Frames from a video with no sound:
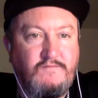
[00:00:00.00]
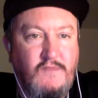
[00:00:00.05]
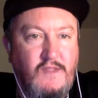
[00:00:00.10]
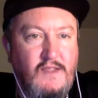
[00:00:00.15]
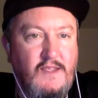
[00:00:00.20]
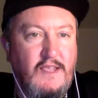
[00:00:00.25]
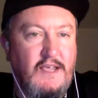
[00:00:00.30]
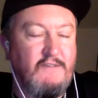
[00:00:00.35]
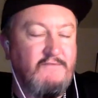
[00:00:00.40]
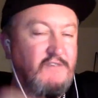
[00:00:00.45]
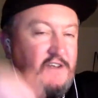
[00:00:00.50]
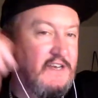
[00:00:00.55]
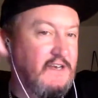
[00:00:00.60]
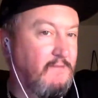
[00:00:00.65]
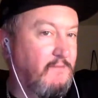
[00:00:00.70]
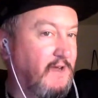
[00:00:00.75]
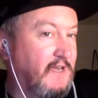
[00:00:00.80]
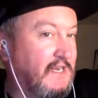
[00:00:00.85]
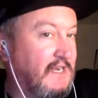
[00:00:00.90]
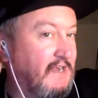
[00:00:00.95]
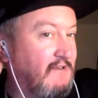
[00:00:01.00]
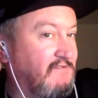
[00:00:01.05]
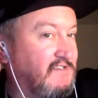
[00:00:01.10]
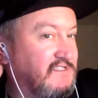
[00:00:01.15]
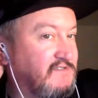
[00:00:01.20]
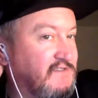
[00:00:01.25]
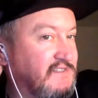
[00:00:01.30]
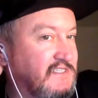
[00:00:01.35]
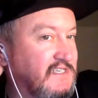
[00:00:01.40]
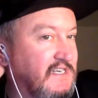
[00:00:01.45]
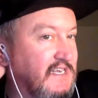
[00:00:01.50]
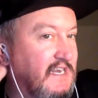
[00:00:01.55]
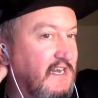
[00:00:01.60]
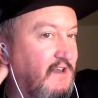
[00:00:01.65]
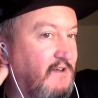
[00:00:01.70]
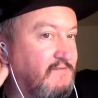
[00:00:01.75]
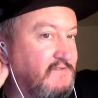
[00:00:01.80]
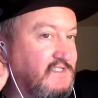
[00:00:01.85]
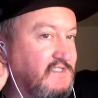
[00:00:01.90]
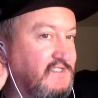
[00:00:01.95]
Yeah, a friend of mine here in Switzerland, he
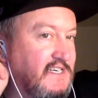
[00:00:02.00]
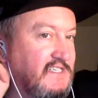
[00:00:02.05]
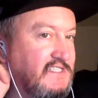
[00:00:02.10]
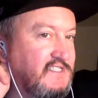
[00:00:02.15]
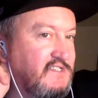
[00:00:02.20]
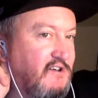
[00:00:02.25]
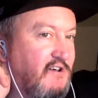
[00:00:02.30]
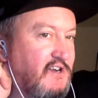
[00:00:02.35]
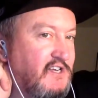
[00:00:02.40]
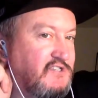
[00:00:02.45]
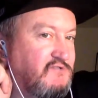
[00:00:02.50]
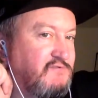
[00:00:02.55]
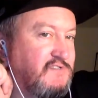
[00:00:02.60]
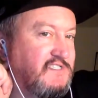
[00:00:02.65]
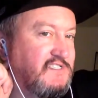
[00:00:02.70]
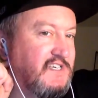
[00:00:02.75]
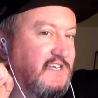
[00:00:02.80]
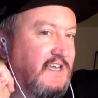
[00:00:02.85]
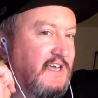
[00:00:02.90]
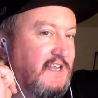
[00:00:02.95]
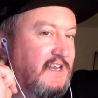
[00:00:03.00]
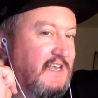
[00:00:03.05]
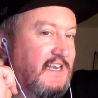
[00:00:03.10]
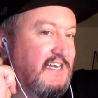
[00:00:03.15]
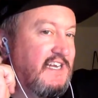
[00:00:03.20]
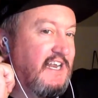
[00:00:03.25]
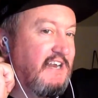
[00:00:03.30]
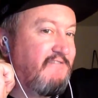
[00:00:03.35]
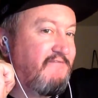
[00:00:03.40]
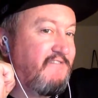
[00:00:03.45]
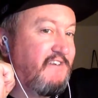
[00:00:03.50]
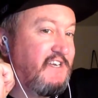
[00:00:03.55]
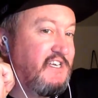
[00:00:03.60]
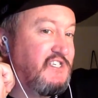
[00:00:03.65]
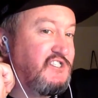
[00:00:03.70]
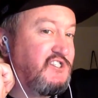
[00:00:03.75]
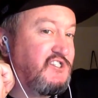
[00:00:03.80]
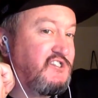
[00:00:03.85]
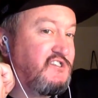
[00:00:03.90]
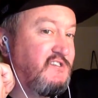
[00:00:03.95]
loves Scottish whiskey. Yeah, like
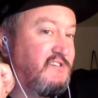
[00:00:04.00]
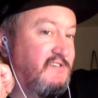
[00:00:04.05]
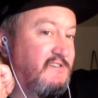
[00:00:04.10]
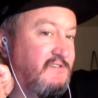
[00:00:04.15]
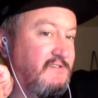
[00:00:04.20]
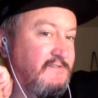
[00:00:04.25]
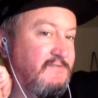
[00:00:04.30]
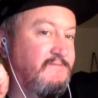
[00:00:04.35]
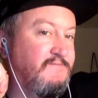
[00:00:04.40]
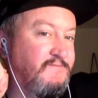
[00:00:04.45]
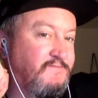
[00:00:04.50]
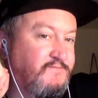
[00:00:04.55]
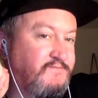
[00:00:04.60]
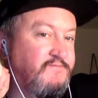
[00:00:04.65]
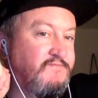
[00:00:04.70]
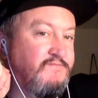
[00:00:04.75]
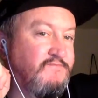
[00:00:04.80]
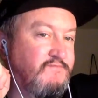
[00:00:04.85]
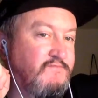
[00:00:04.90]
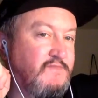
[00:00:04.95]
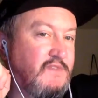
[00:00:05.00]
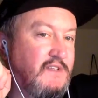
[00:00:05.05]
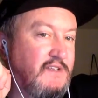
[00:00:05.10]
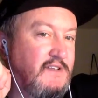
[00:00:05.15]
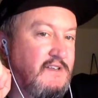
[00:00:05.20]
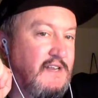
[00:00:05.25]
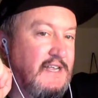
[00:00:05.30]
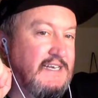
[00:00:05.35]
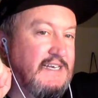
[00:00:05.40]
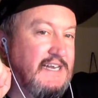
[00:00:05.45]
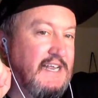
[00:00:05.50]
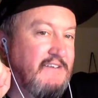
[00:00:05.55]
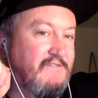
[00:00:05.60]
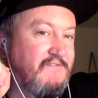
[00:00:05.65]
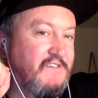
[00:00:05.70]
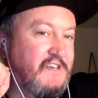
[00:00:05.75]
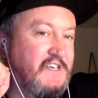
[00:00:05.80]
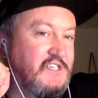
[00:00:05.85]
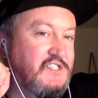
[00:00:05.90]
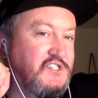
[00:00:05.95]
Glenfiddich.
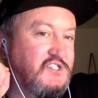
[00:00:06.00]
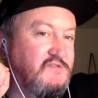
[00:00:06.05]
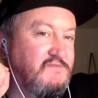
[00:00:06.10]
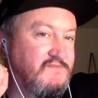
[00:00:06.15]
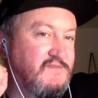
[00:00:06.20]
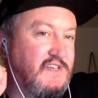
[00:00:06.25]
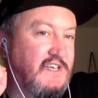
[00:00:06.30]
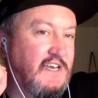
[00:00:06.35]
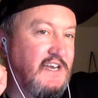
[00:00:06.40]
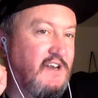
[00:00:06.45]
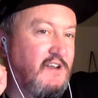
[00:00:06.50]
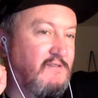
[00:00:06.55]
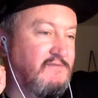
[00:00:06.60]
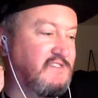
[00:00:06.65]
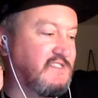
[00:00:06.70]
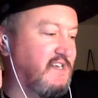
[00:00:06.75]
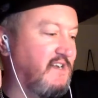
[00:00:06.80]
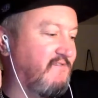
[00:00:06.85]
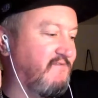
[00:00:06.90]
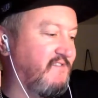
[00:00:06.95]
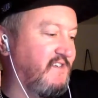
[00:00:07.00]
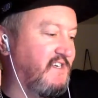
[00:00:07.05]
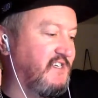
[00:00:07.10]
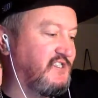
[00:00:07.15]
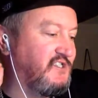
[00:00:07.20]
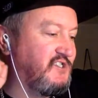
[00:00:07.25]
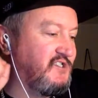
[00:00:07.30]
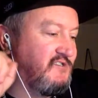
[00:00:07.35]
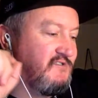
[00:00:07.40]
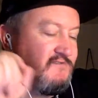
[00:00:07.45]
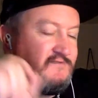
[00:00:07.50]
He loves Glenfiddich.